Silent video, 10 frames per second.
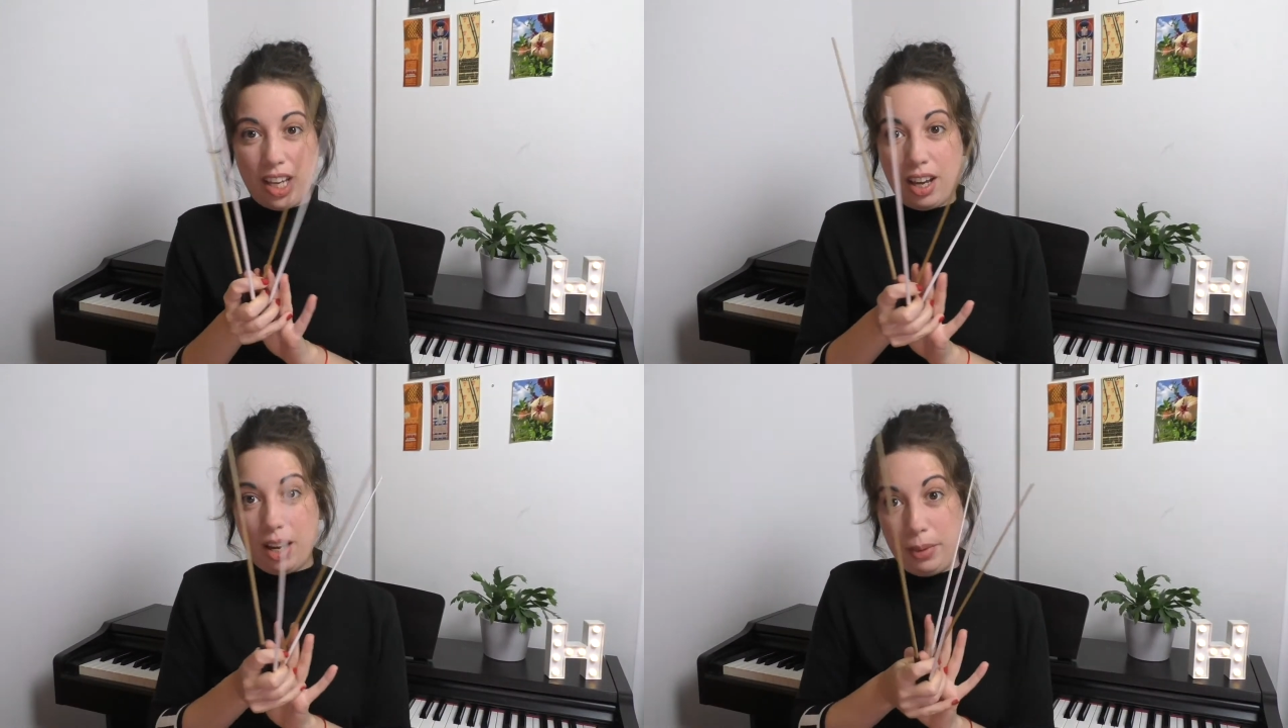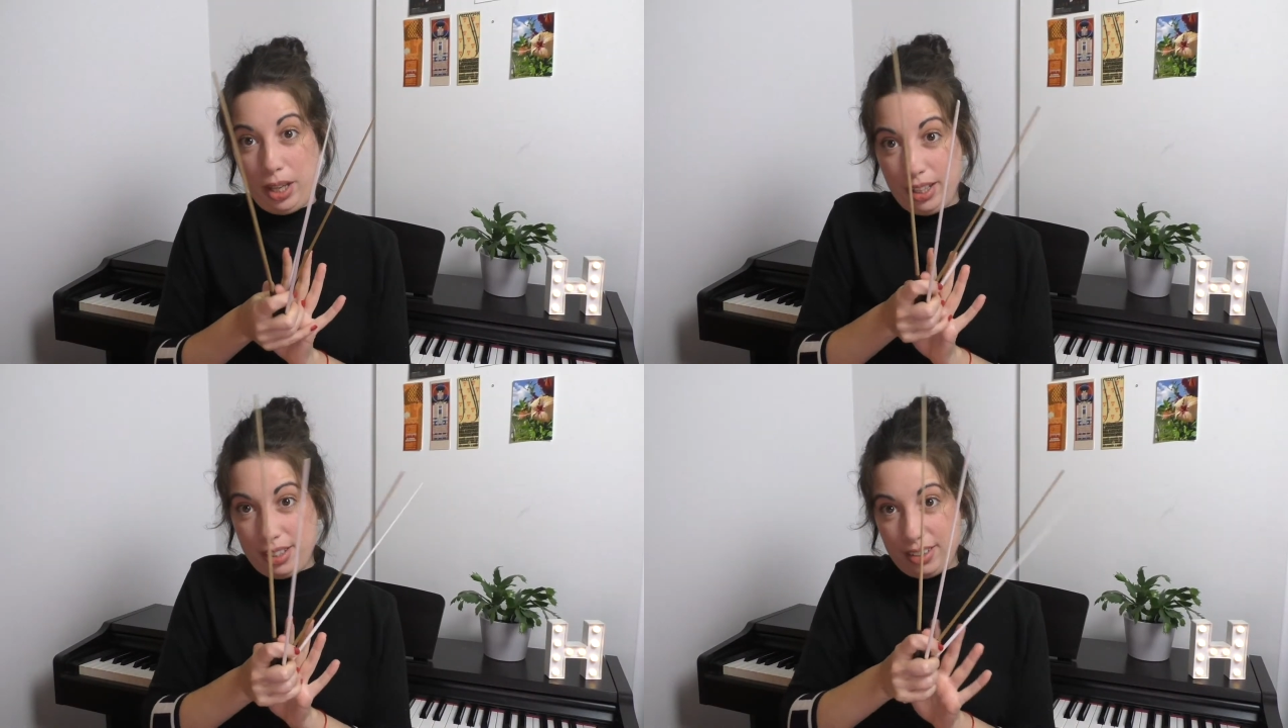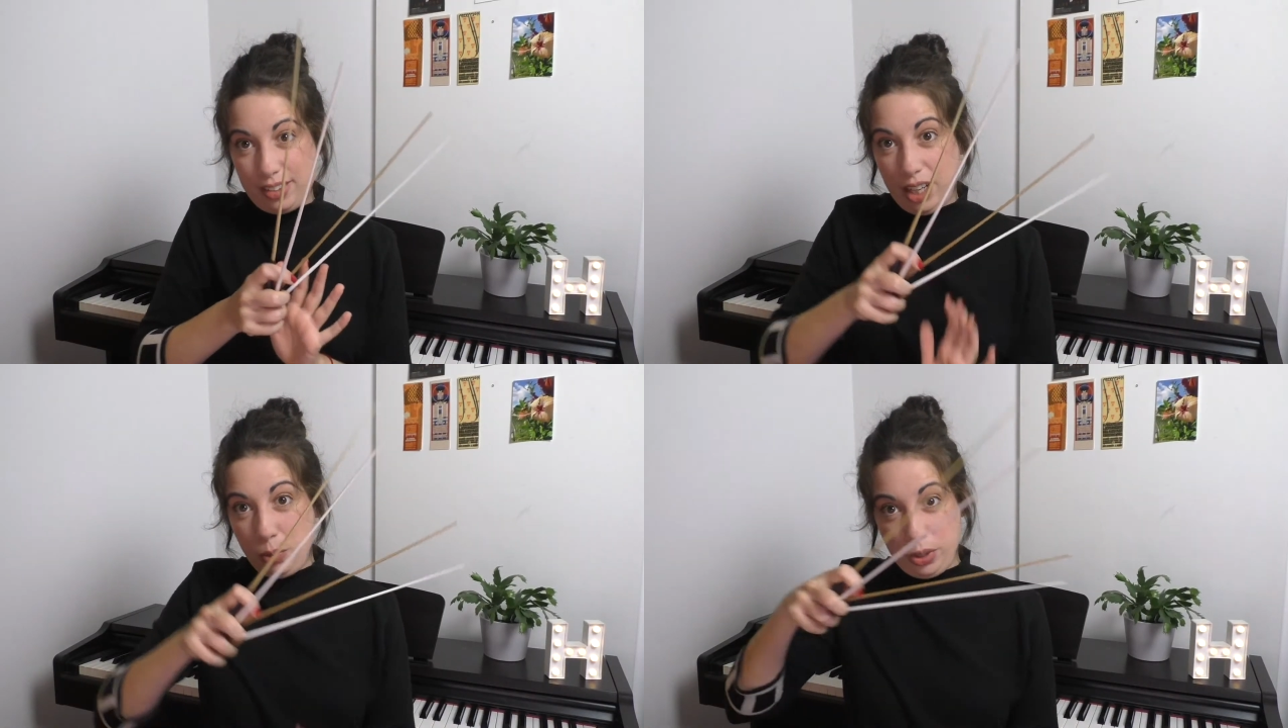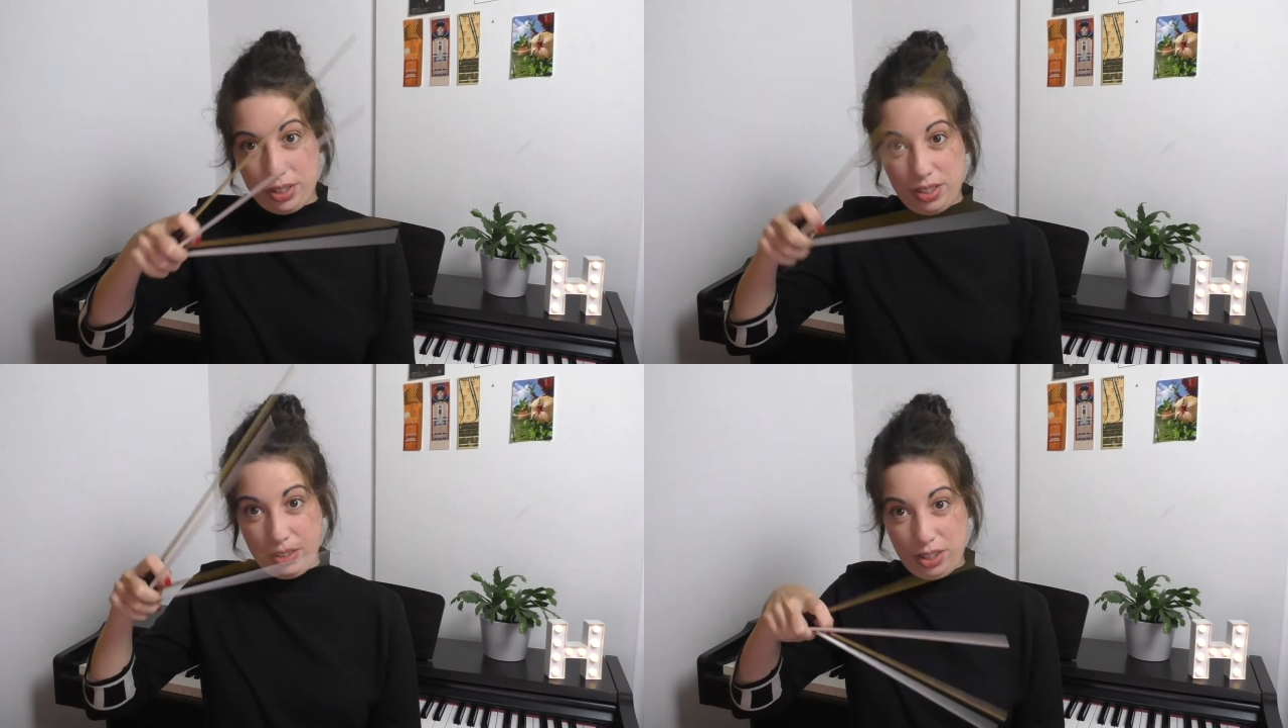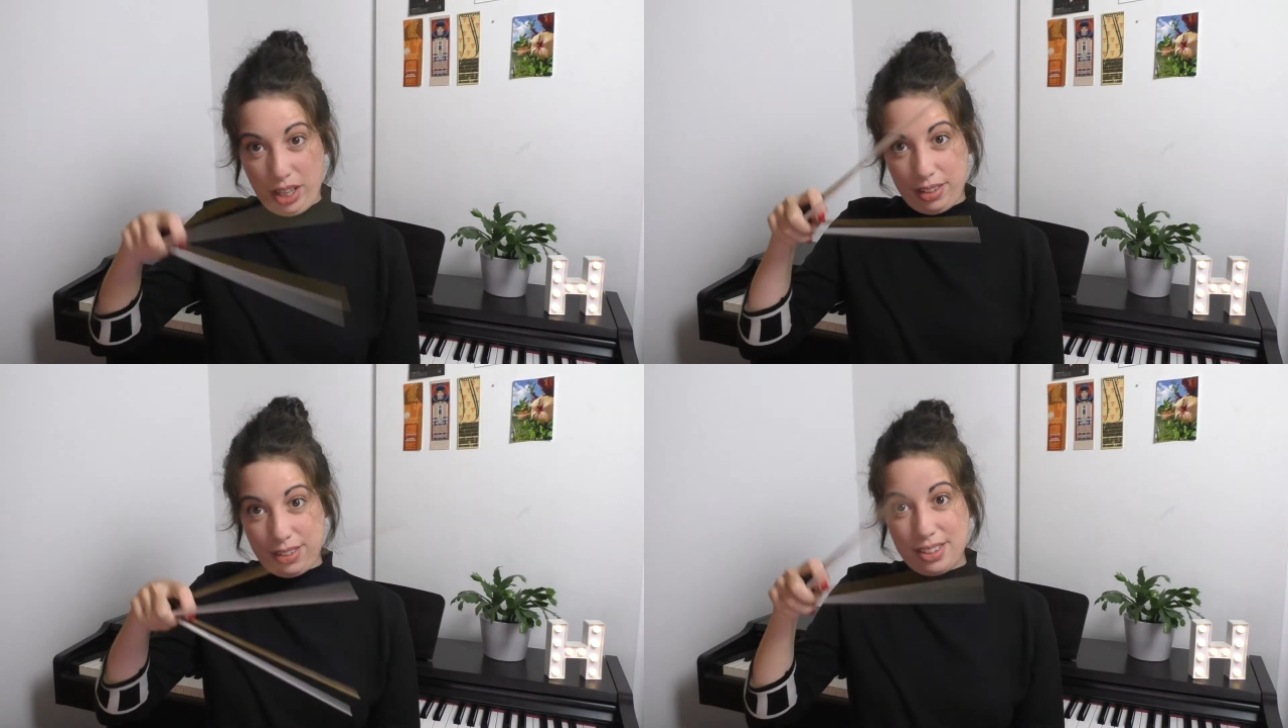I'm like Edward
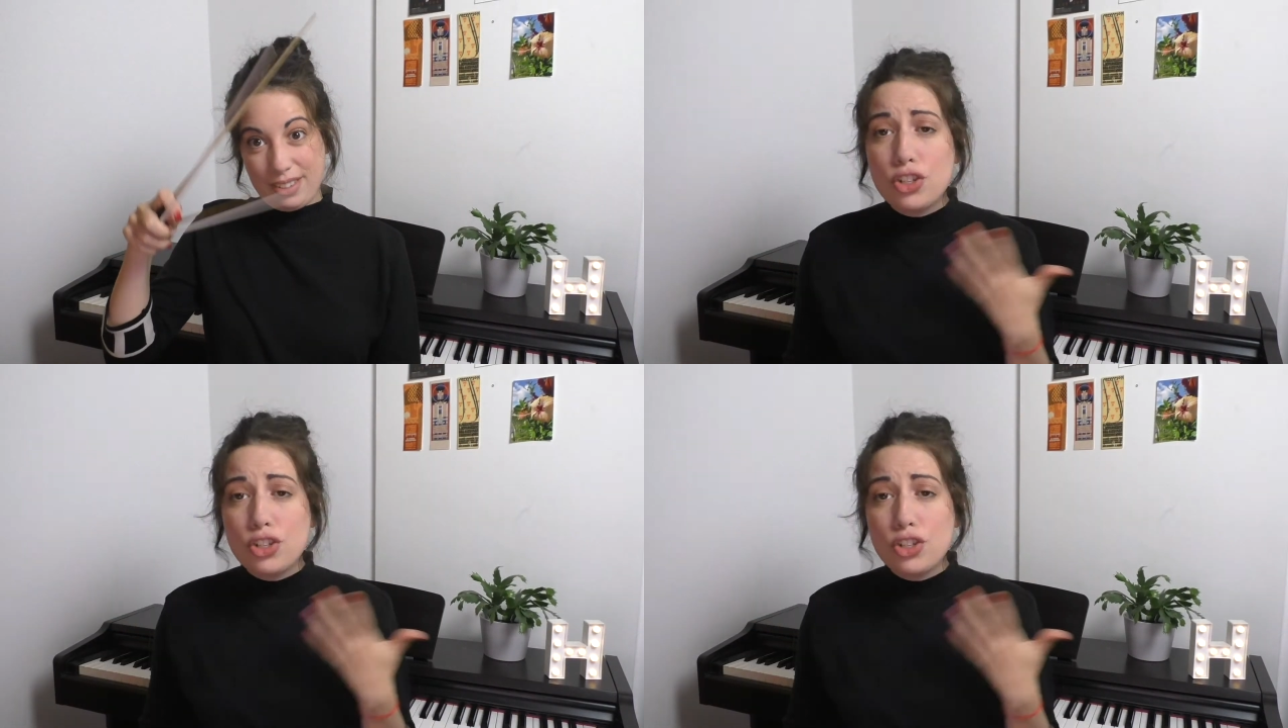Scissorhands.